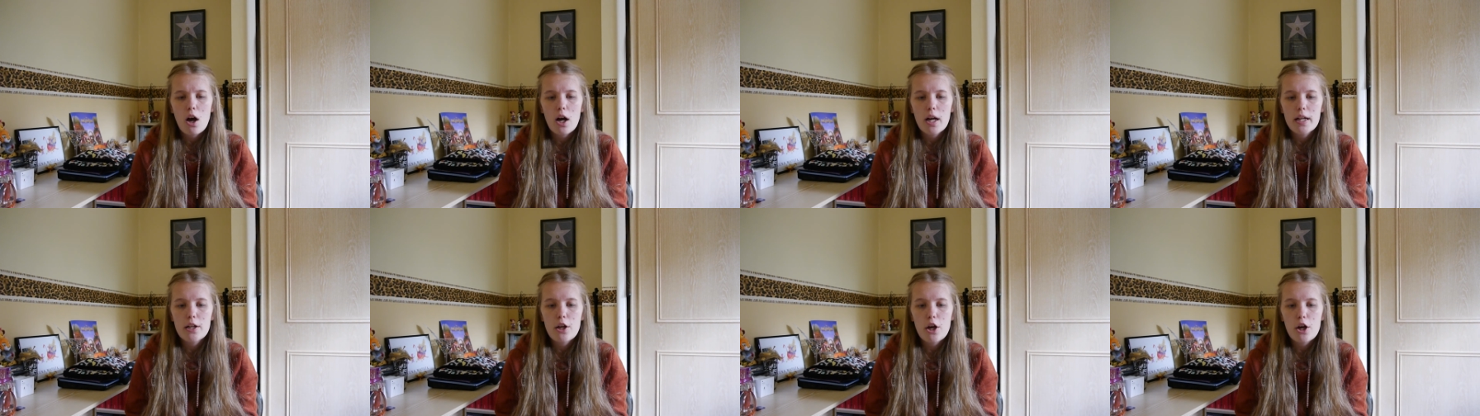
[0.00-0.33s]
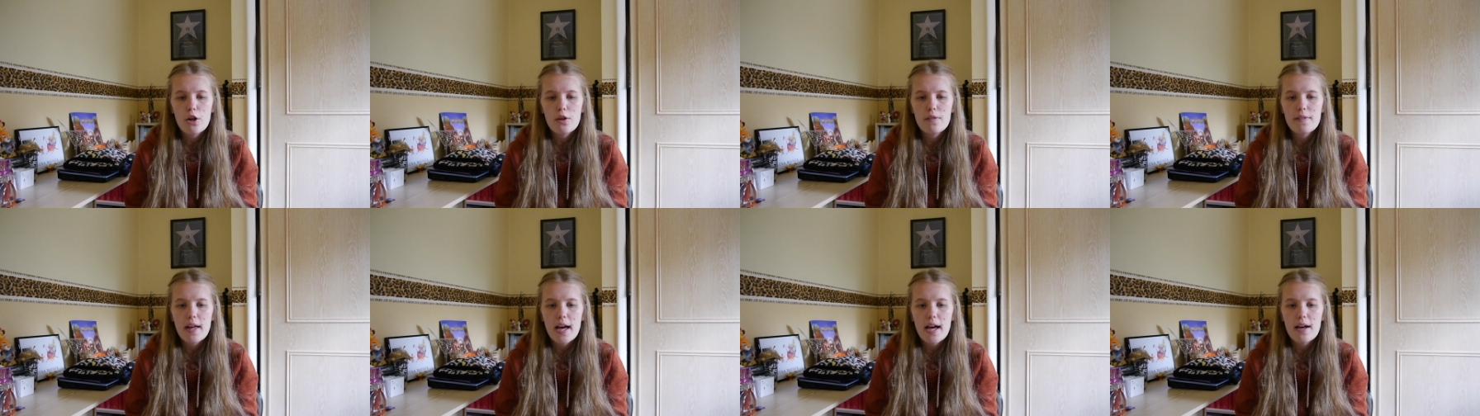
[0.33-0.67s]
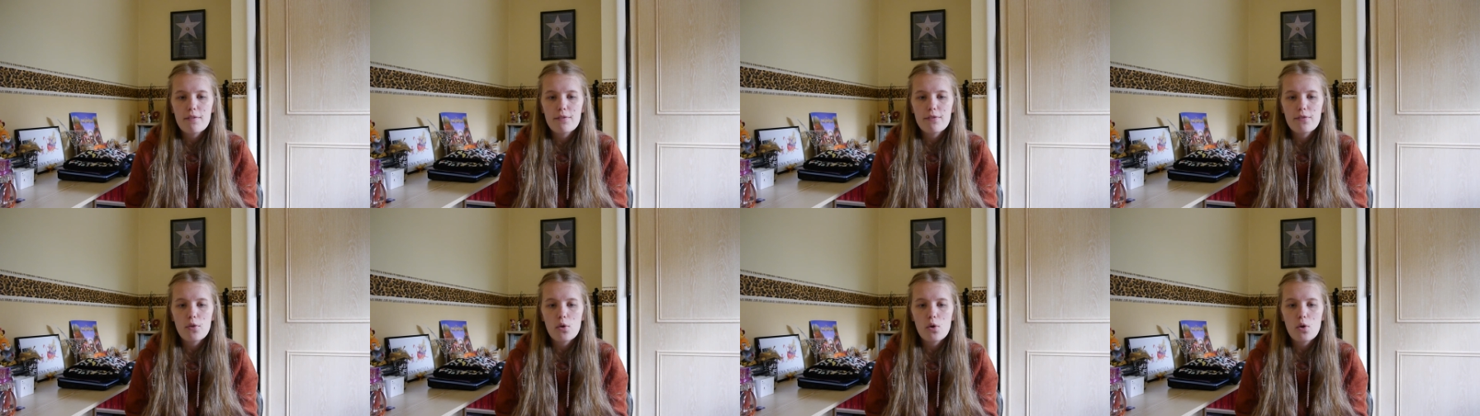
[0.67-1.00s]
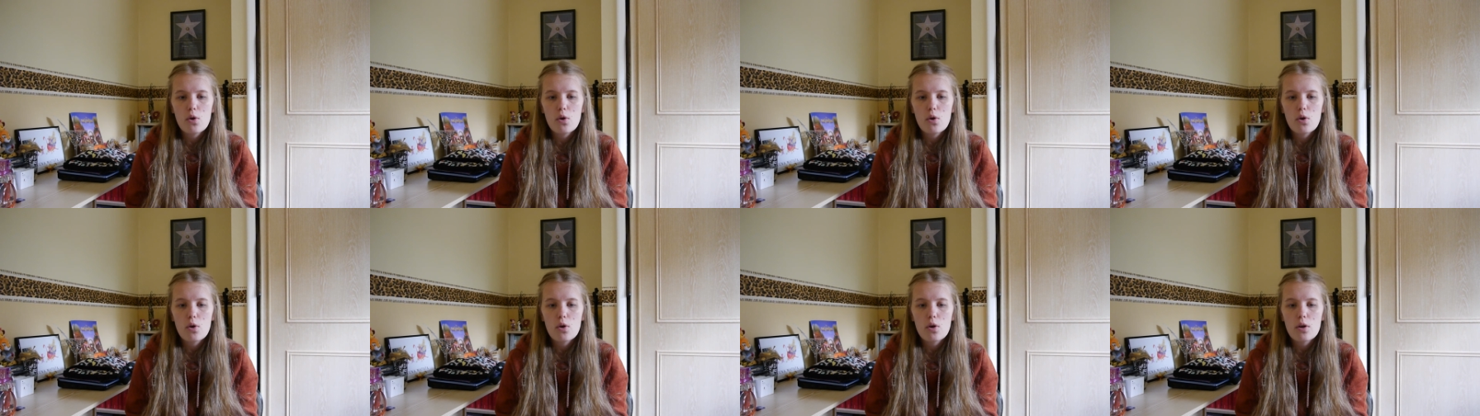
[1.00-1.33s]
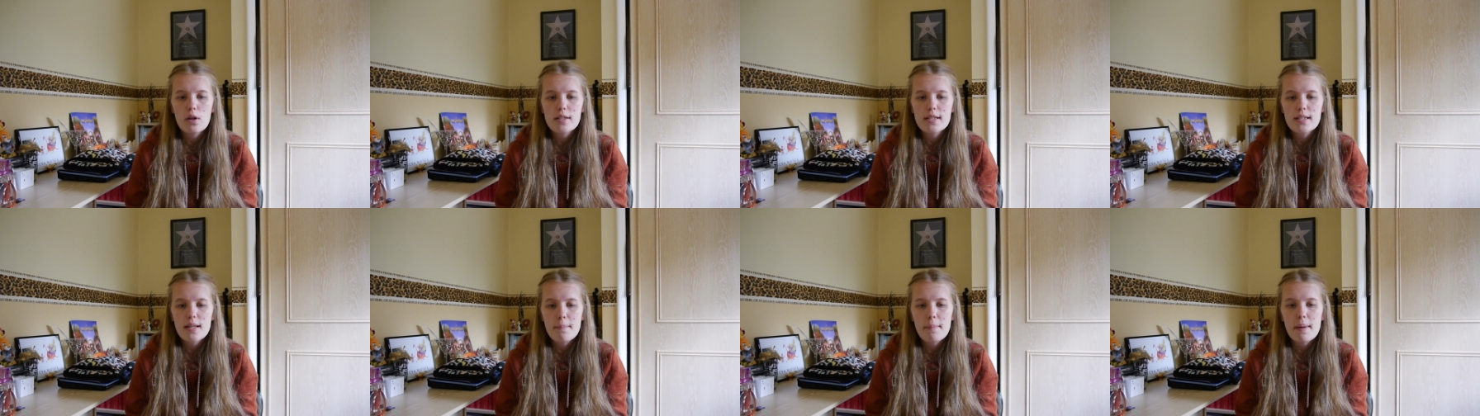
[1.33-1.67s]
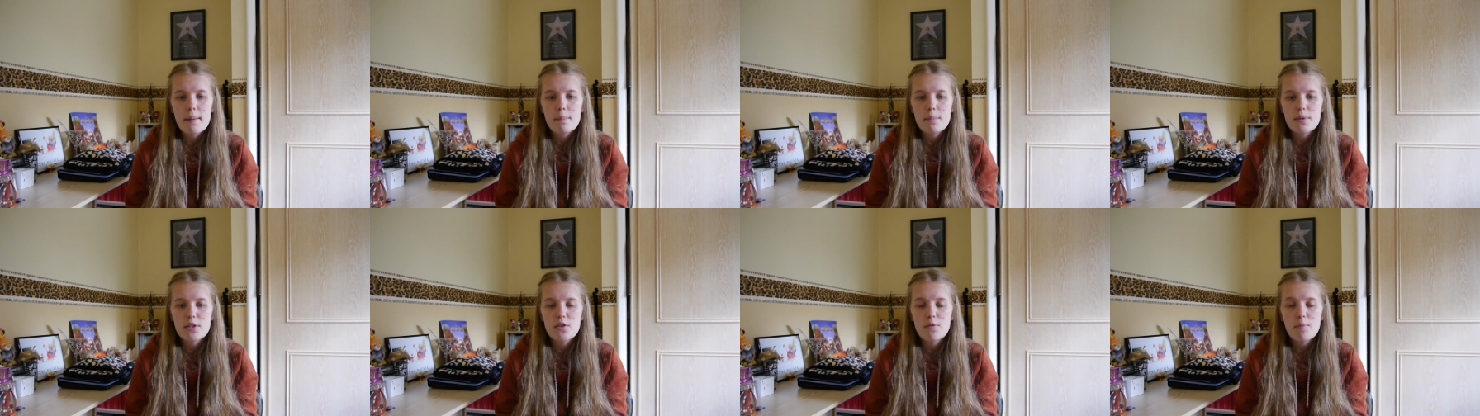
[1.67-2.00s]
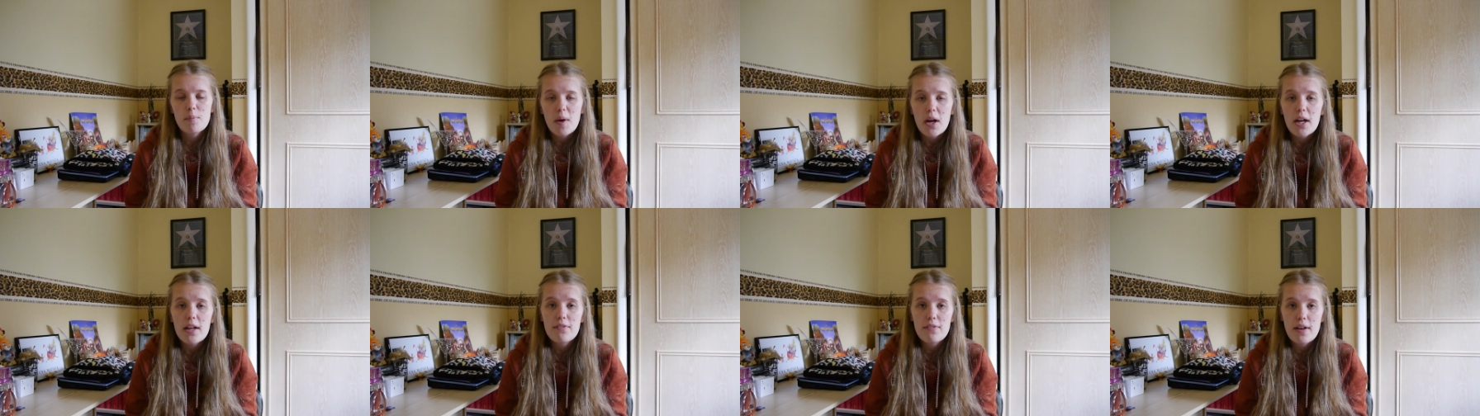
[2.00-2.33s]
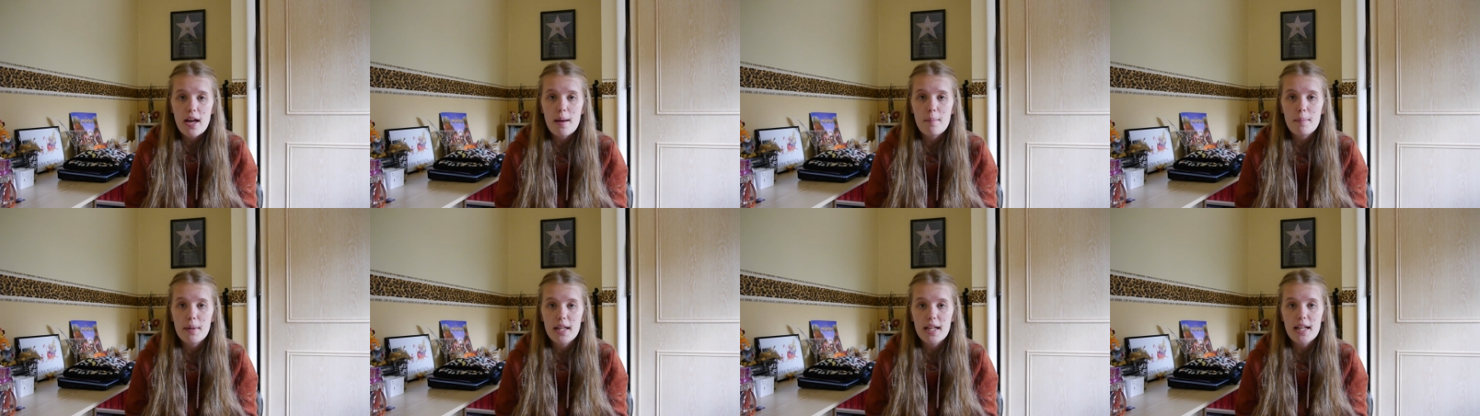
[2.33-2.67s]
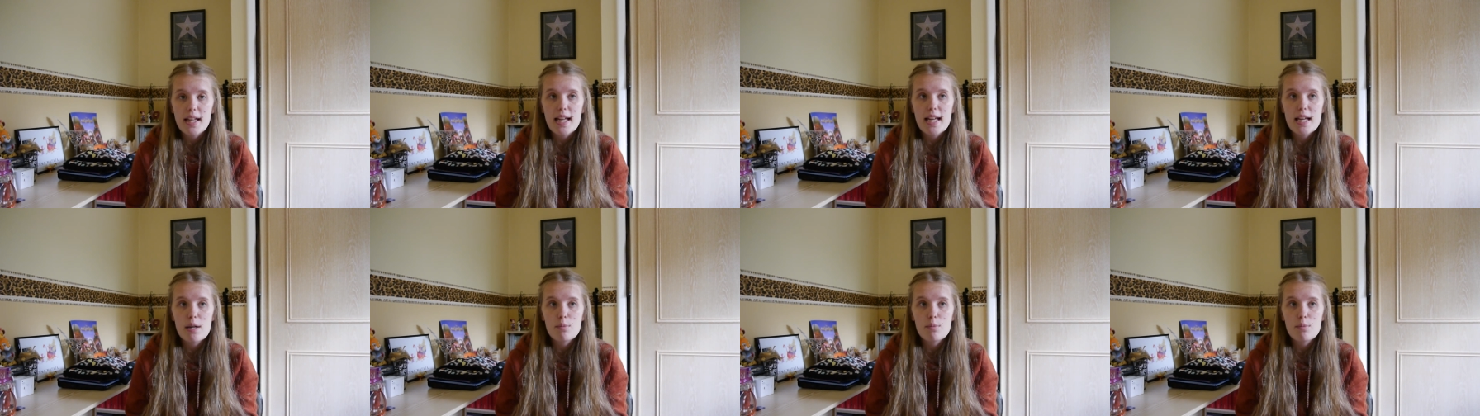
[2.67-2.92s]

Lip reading: I know that for some members of my family,